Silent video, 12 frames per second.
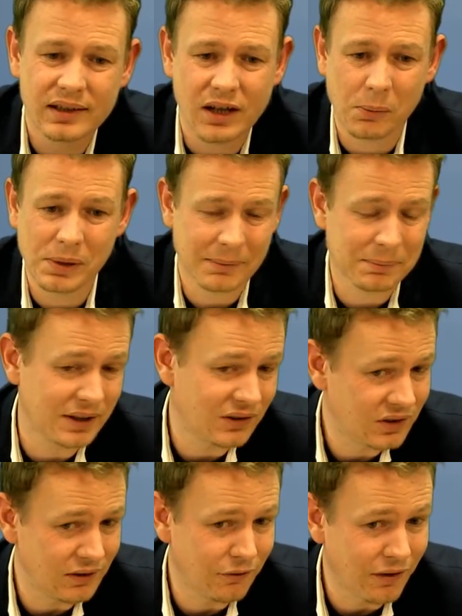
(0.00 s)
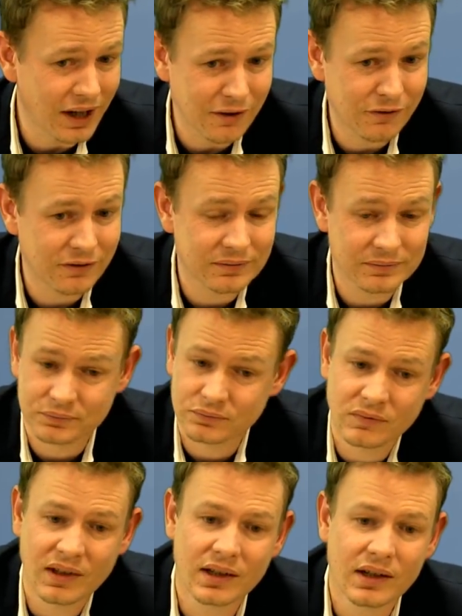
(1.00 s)
Now black plays c5,
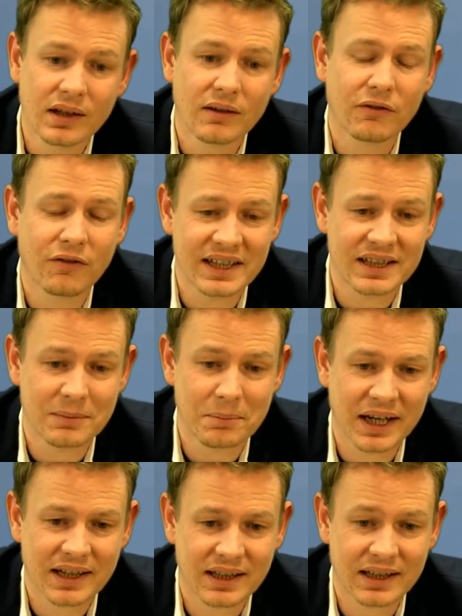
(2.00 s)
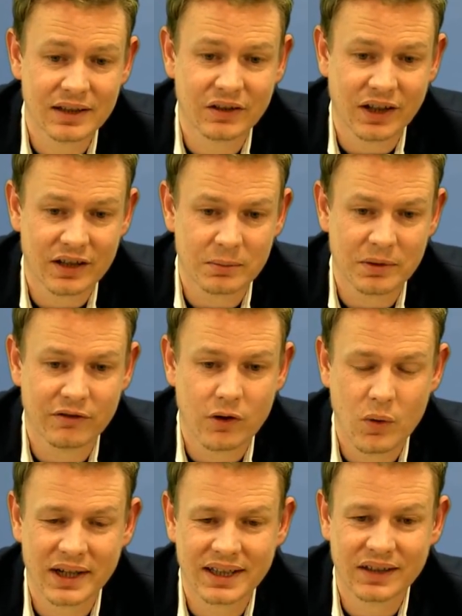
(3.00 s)
fighting back in the center before
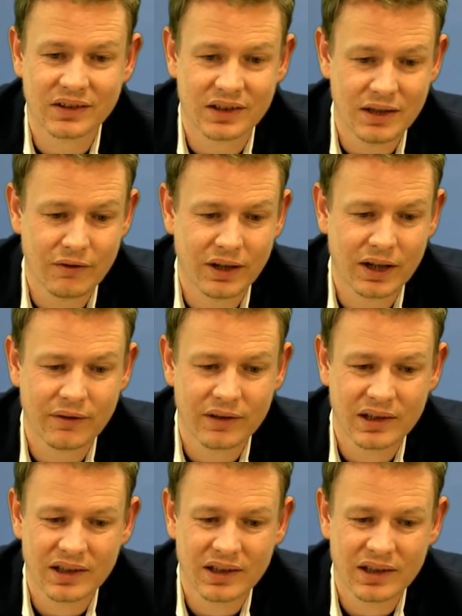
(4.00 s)
white gets an e5. In